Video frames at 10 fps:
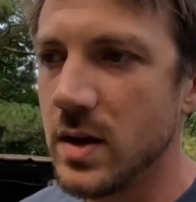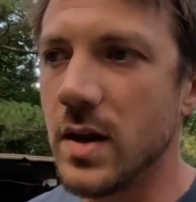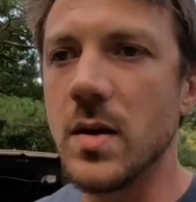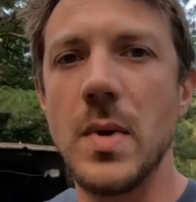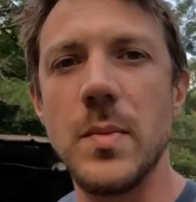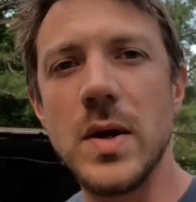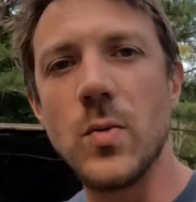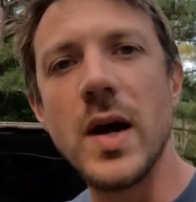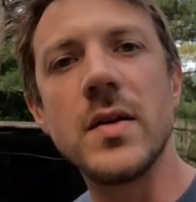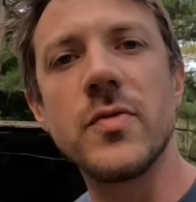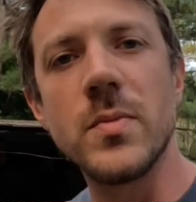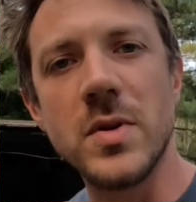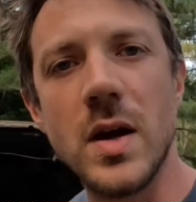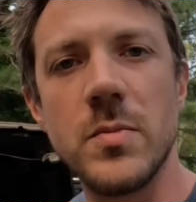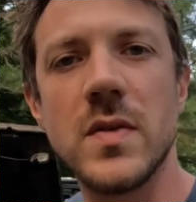Now there may be wait from
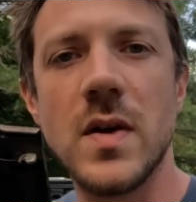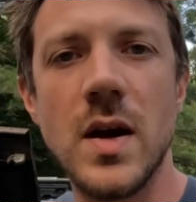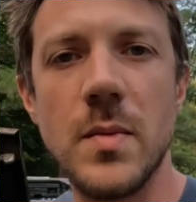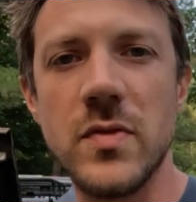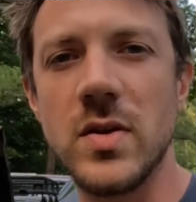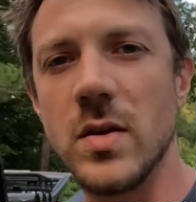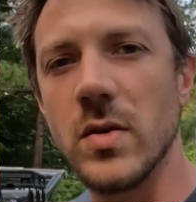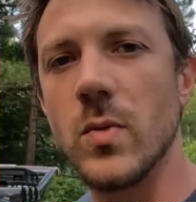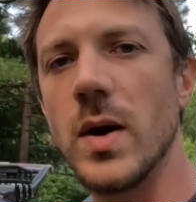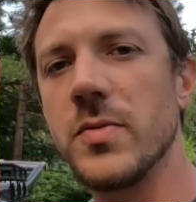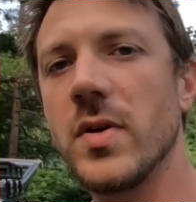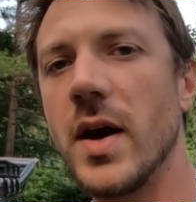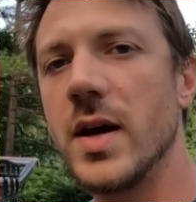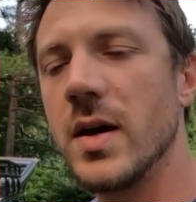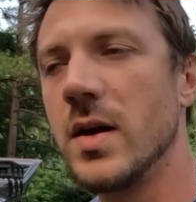time to time. I've seen on the
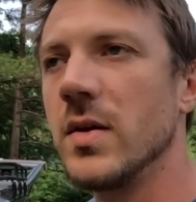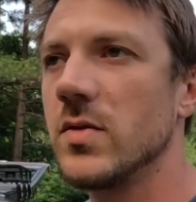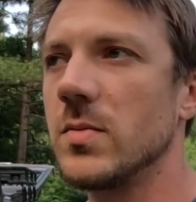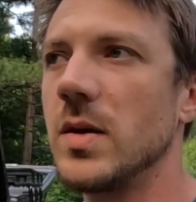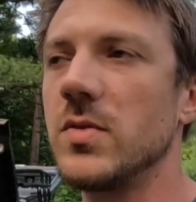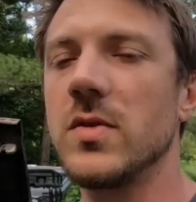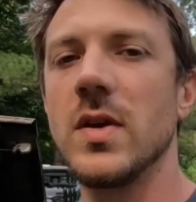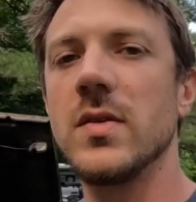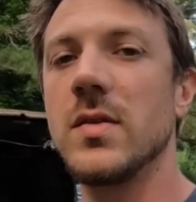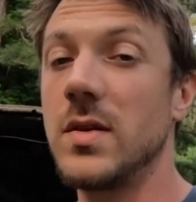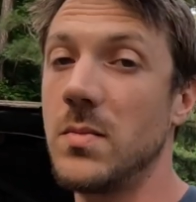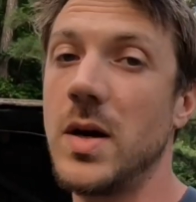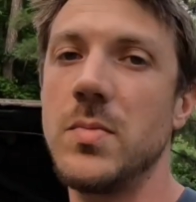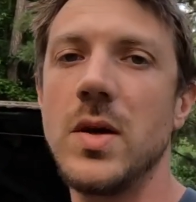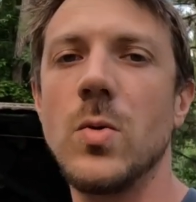website, sometimes it says that it
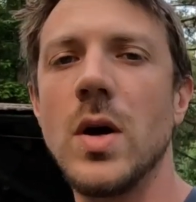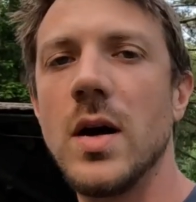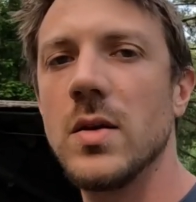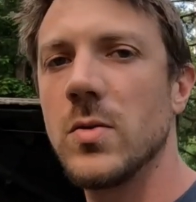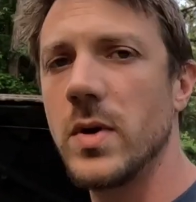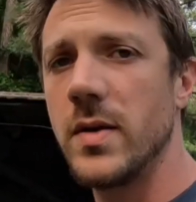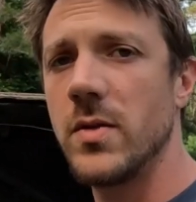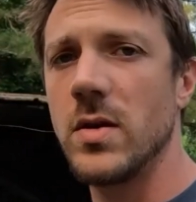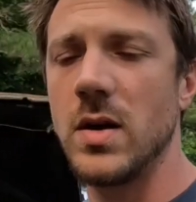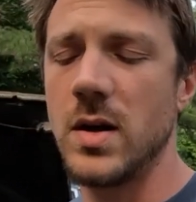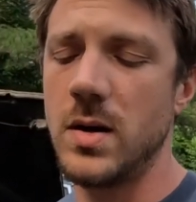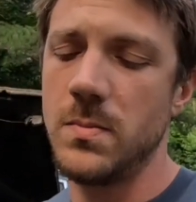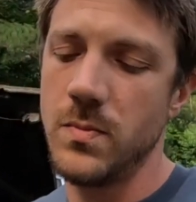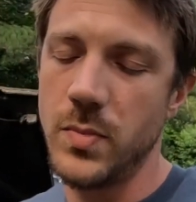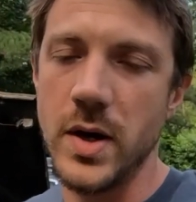might be a while or
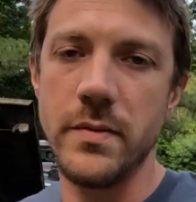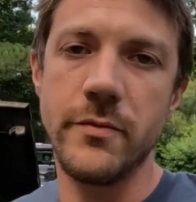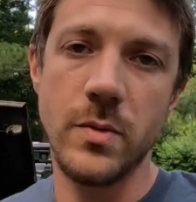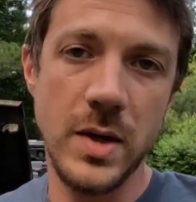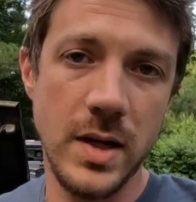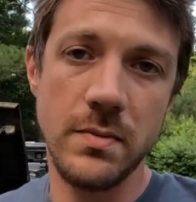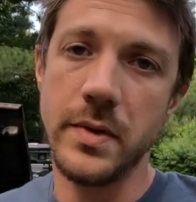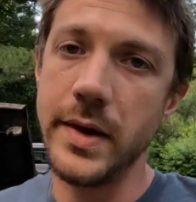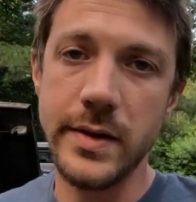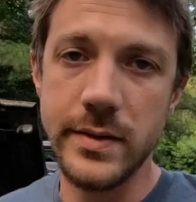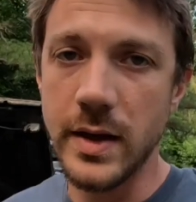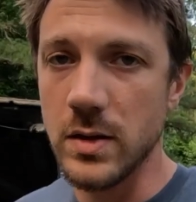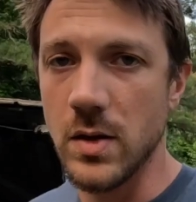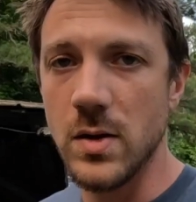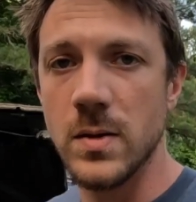whatever, but for me, it didn't take
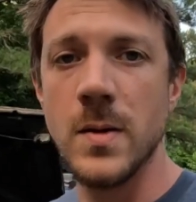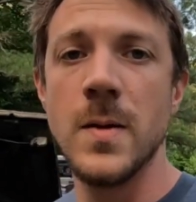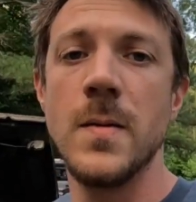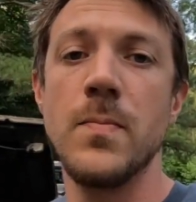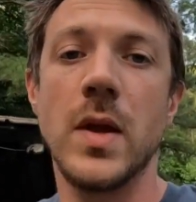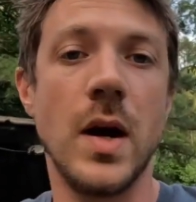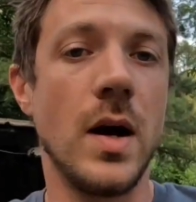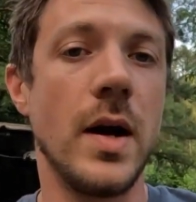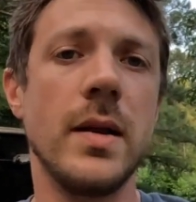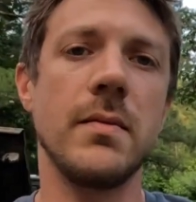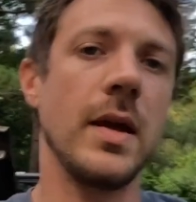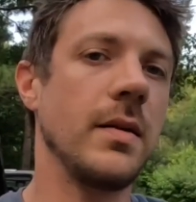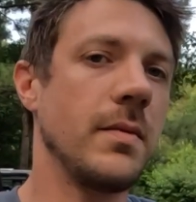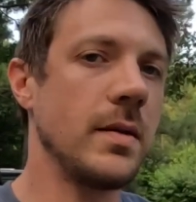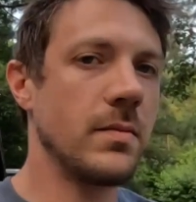long. And
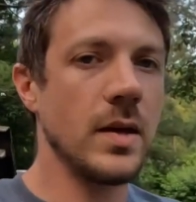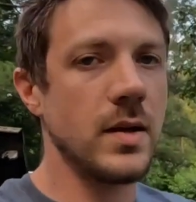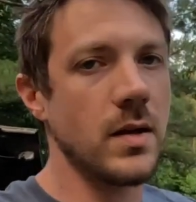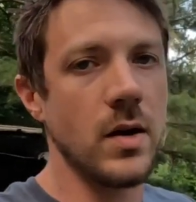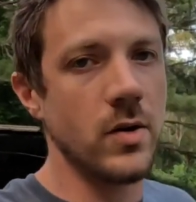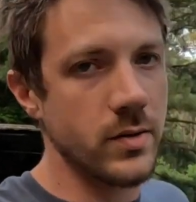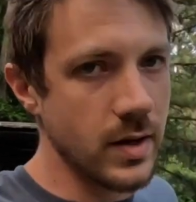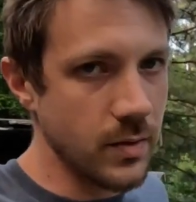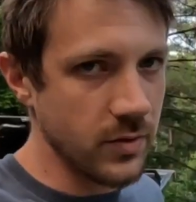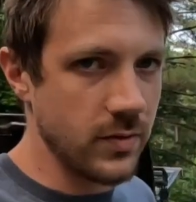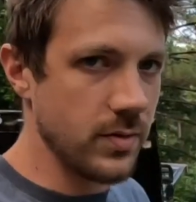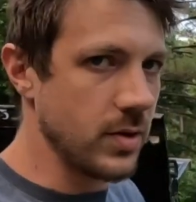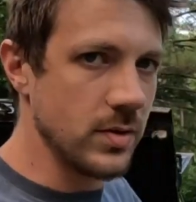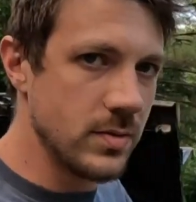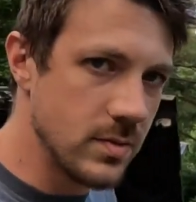they didn't know that I was
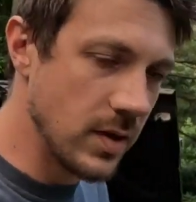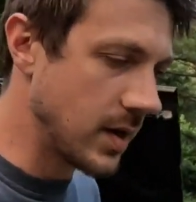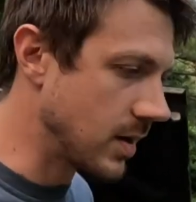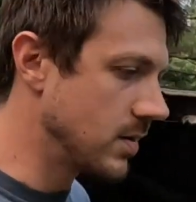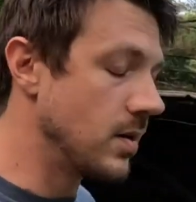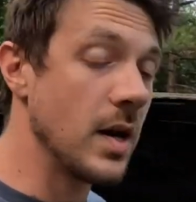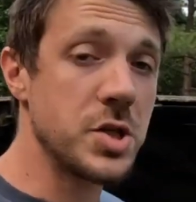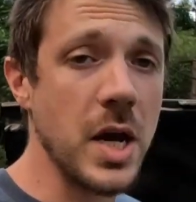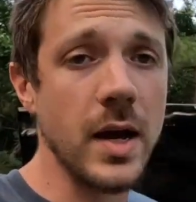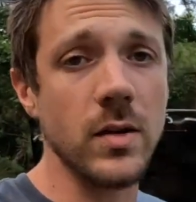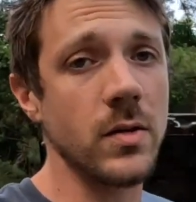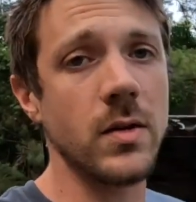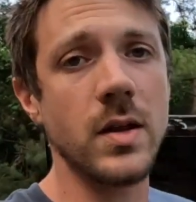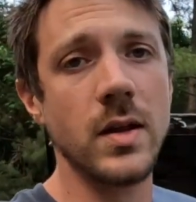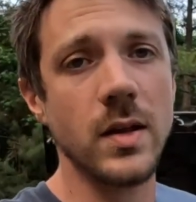like a channel or
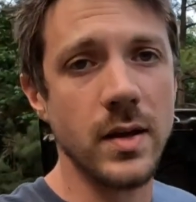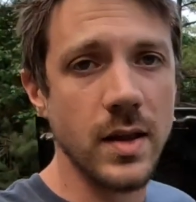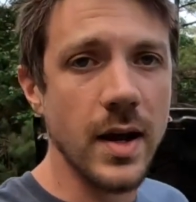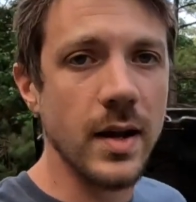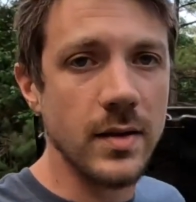anything like that.